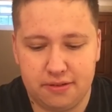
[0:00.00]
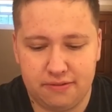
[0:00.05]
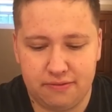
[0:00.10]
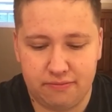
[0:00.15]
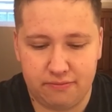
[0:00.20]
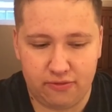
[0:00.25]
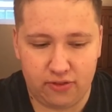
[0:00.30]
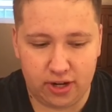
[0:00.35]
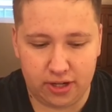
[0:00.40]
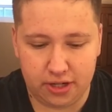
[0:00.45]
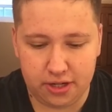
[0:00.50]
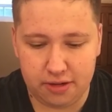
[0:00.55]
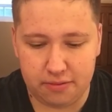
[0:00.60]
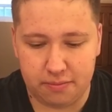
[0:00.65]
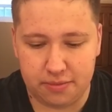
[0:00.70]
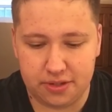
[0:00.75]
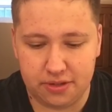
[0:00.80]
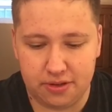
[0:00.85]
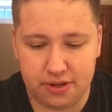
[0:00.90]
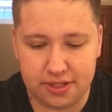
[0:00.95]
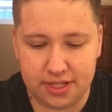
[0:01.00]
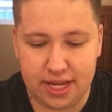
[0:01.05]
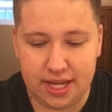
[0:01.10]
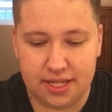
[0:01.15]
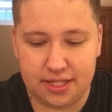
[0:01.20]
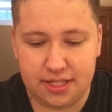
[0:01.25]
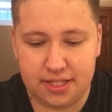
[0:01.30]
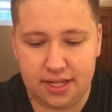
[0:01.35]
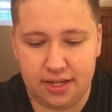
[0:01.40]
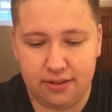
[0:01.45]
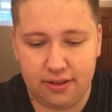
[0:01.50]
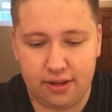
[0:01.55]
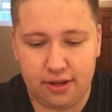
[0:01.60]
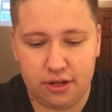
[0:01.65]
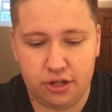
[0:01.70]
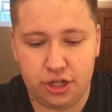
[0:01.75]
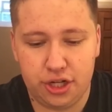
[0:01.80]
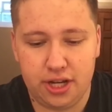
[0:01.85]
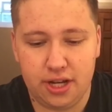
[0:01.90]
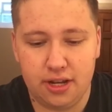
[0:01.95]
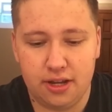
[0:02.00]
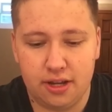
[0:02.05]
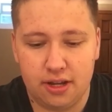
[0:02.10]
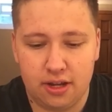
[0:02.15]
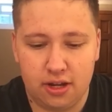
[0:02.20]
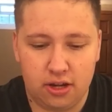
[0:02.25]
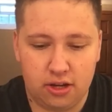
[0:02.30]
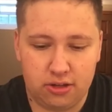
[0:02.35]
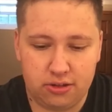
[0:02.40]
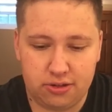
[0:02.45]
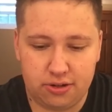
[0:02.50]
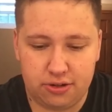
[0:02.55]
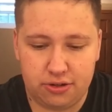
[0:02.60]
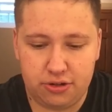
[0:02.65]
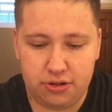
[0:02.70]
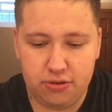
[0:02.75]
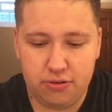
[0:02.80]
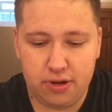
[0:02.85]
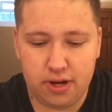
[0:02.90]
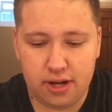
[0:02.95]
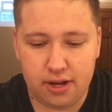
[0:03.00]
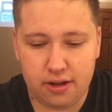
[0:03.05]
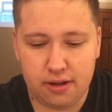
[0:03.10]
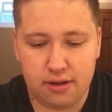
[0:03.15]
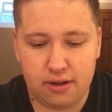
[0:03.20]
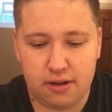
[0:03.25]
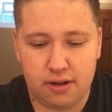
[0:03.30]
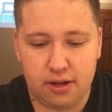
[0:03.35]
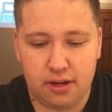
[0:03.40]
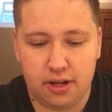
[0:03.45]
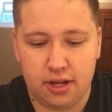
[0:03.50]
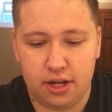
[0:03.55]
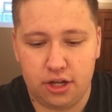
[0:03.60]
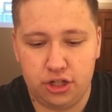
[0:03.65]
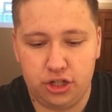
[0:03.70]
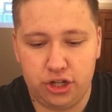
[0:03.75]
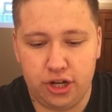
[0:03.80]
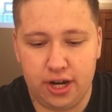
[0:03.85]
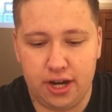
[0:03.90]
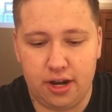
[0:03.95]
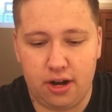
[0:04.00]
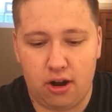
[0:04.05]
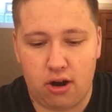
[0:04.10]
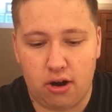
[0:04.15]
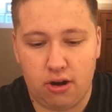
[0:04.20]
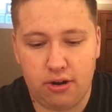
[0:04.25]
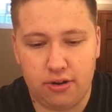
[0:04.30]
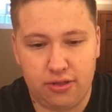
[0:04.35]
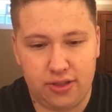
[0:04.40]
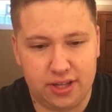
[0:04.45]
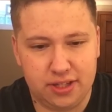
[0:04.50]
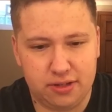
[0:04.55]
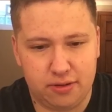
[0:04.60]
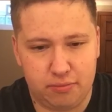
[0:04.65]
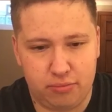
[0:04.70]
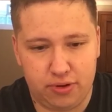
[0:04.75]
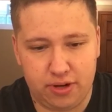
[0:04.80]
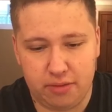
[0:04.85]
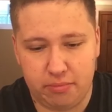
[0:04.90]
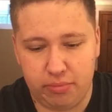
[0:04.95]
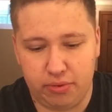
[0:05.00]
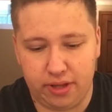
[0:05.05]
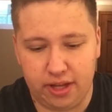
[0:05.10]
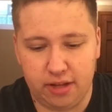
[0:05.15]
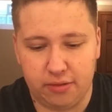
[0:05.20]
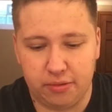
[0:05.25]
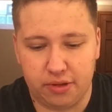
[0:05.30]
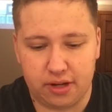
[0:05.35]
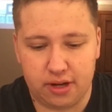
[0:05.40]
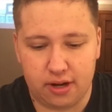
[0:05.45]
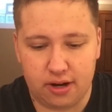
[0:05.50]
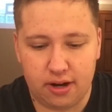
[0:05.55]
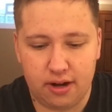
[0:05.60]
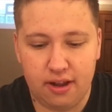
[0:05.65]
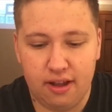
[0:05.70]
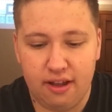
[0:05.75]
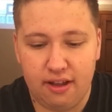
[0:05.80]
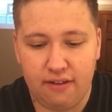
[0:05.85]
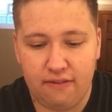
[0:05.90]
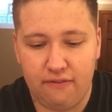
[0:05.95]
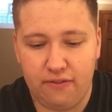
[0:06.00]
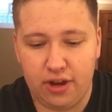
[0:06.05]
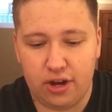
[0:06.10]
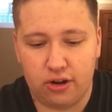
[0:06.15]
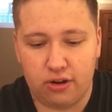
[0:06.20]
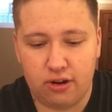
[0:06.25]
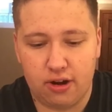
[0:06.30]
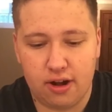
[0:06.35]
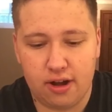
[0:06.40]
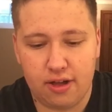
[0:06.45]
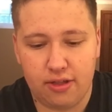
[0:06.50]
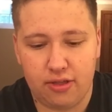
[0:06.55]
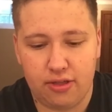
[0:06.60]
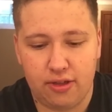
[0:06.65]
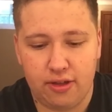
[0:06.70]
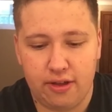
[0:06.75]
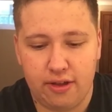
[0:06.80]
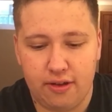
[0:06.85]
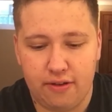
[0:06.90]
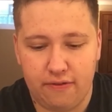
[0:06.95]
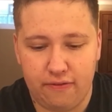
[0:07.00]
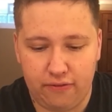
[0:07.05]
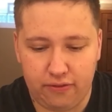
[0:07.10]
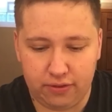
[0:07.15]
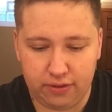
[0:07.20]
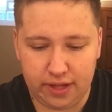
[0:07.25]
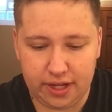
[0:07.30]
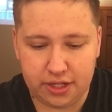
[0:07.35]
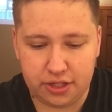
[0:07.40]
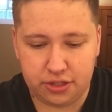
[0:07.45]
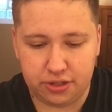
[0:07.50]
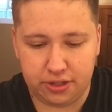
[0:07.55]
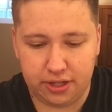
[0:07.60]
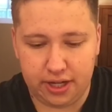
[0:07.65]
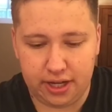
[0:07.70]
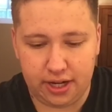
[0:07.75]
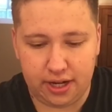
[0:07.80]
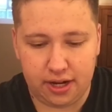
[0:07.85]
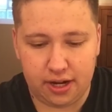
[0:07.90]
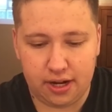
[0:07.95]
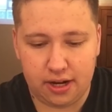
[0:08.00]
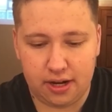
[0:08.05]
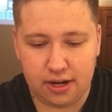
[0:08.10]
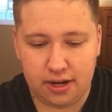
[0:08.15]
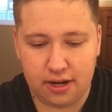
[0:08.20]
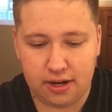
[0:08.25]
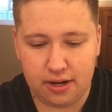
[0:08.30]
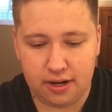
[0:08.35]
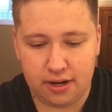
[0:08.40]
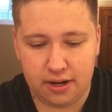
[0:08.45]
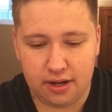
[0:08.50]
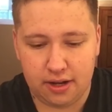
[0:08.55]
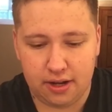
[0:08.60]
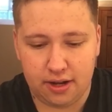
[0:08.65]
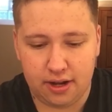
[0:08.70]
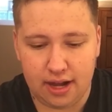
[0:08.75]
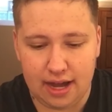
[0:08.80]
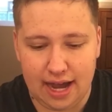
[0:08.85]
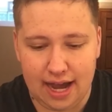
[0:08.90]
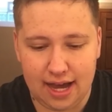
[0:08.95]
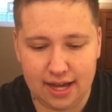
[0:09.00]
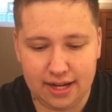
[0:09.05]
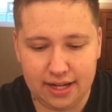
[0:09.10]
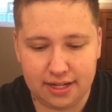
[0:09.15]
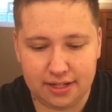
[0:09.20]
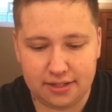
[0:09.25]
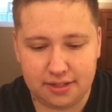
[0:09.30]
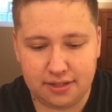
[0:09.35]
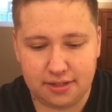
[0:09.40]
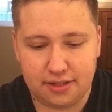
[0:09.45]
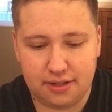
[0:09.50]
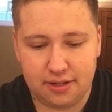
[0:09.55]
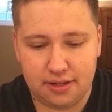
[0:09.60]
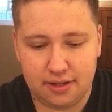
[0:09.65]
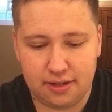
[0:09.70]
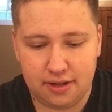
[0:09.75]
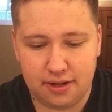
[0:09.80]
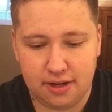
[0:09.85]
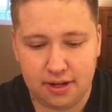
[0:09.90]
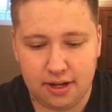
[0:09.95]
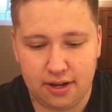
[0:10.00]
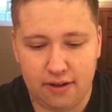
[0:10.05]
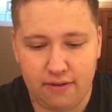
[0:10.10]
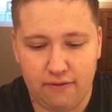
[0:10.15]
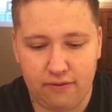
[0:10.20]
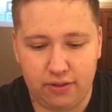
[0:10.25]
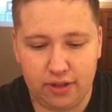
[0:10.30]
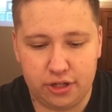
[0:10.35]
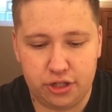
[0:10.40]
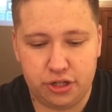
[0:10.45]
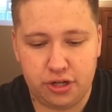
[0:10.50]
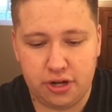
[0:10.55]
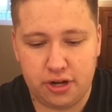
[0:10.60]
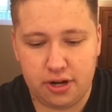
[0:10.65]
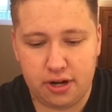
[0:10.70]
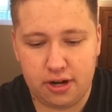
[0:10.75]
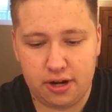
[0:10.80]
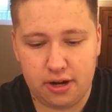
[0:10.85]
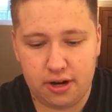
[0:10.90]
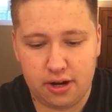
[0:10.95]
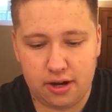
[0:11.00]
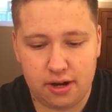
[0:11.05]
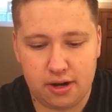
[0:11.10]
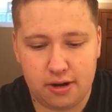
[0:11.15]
is fairly good. So there's a Steel Energy, Tirtouga, Giant Hearth. that's a pretty playable card, Vigoroth, Fletchling, Onix, Fletchinder,